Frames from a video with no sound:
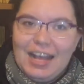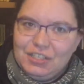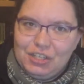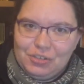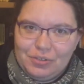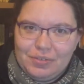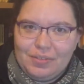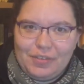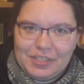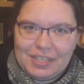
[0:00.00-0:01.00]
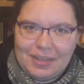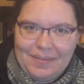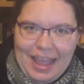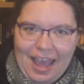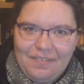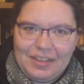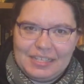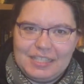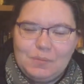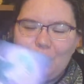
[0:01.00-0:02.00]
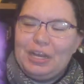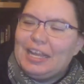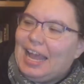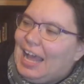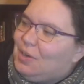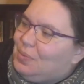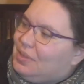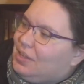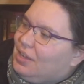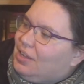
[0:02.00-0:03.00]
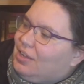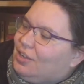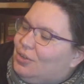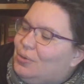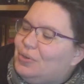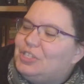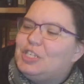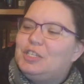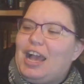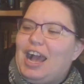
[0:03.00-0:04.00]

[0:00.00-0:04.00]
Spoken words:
As usual, the first thing we have is the spoiler card with gorgeous